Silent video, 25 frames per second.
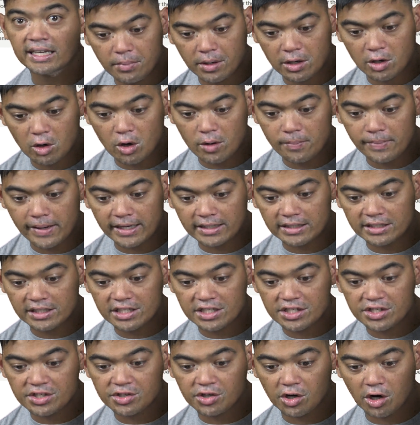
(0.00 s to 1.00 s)
But going back to
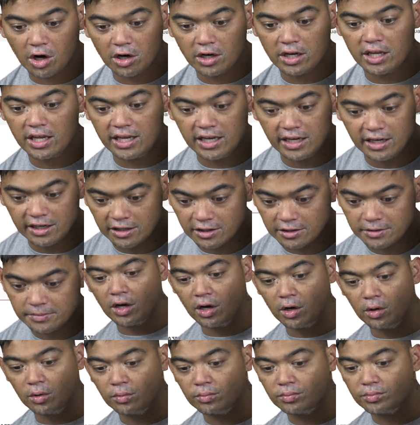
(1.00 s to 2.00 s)
this chart here,
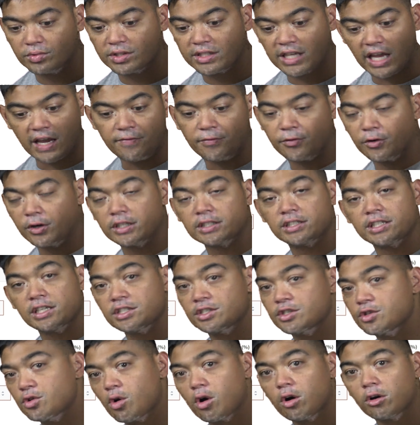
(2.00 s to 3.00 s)
so say for
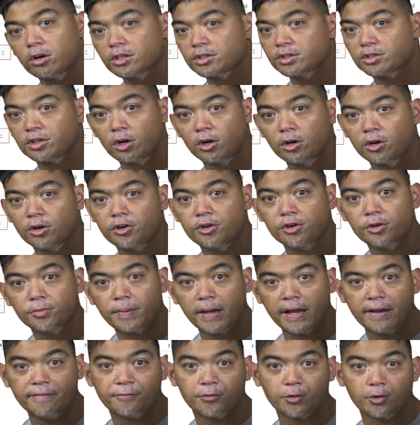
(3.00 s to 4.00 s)
instance you are a starter and you're
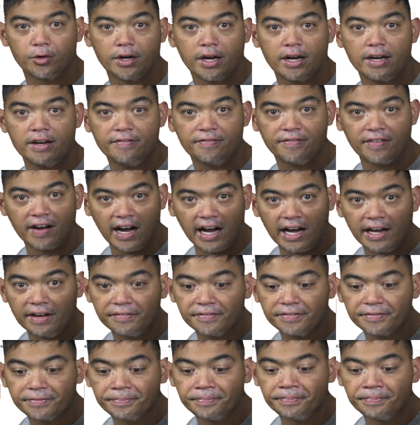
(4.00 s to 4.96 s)
paying $4.95.